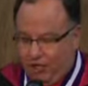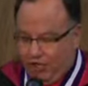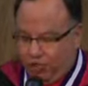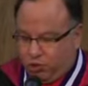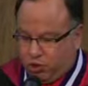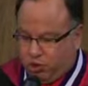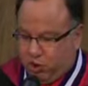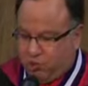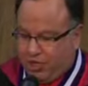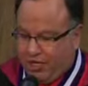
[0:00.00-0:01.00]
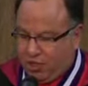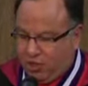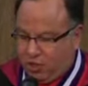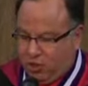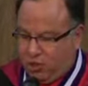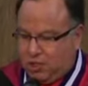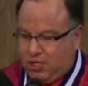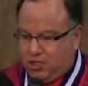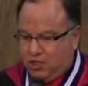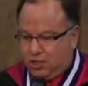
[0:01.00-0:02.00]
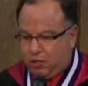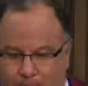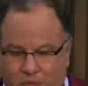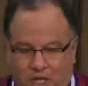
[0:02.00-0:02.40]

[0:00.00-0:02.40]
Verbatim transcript: interest groups, and concerned citizens